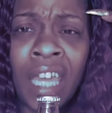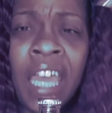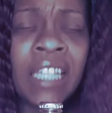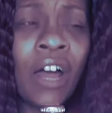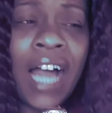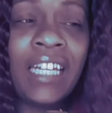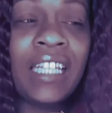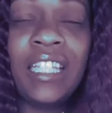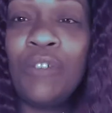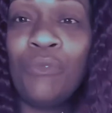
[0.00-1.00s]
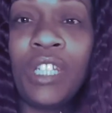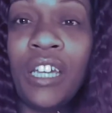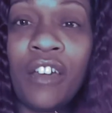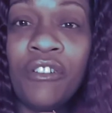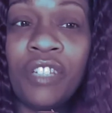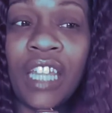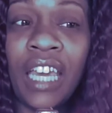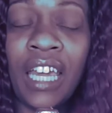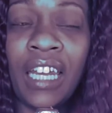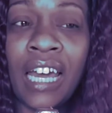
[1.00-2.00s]
So I just didn't really
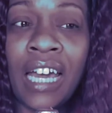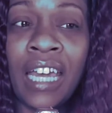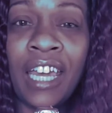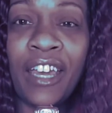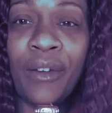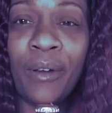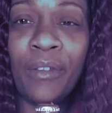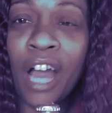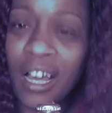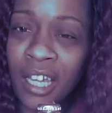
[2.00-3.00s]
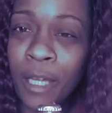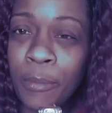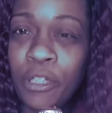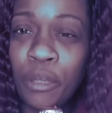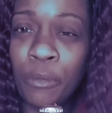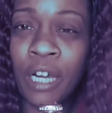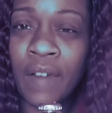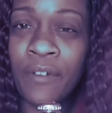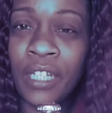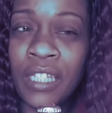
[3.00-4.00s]
understand, like, y'all can't put no more
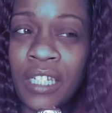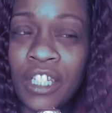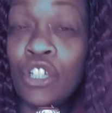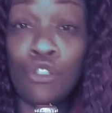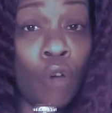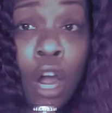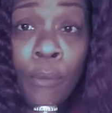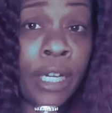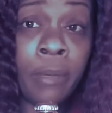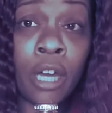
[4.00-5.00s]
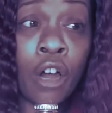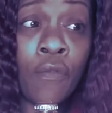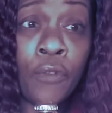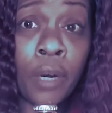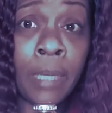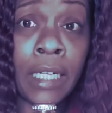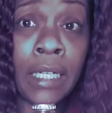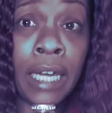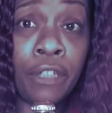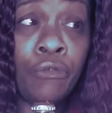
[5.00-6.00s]
effort into this because you already been gone for a
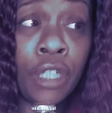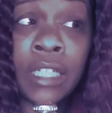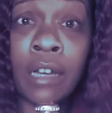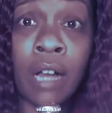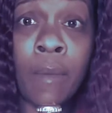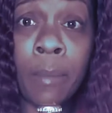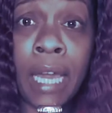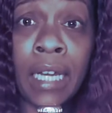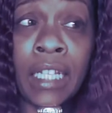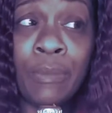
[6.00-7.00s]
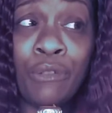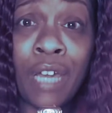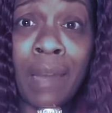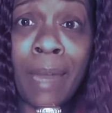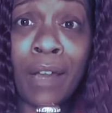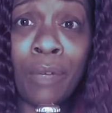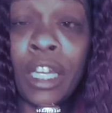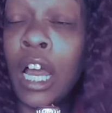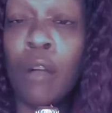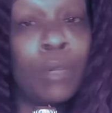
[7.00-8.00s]
minute. Like, you just now coming back and this is what you came back
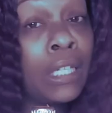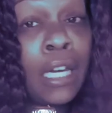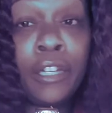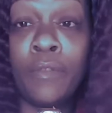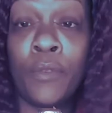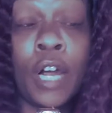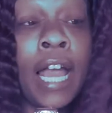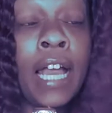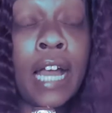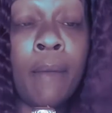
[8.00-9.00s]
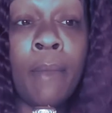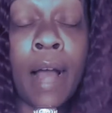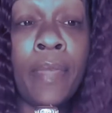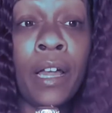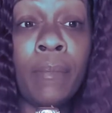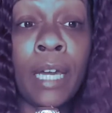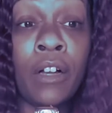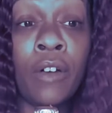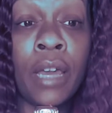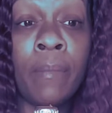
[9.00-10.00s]
with. I was not here for it. I think I'm
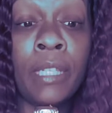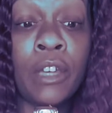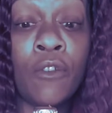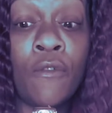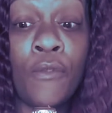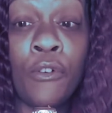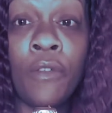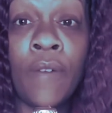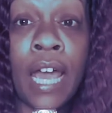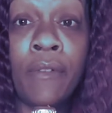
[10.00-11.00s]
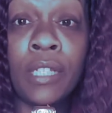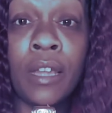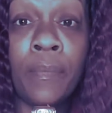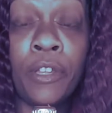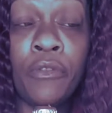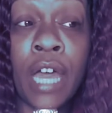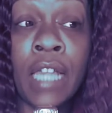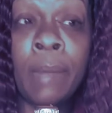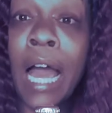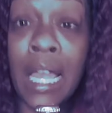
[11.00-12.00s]
like on episode 4 or 5 or something, you
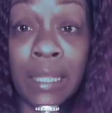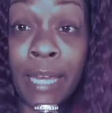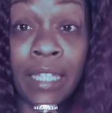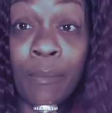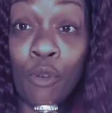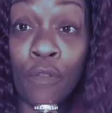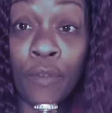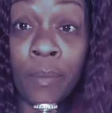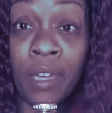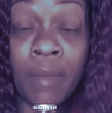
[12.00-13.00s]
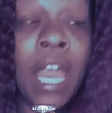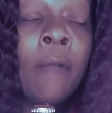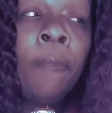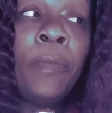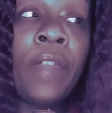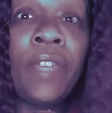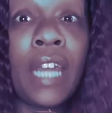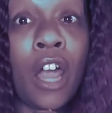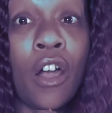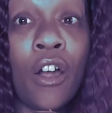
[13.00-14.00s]
guys. But I expected more from them. And
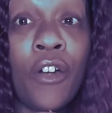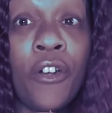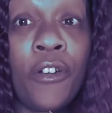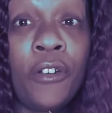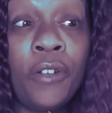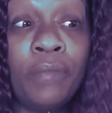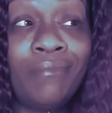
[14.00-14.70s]
then I heard,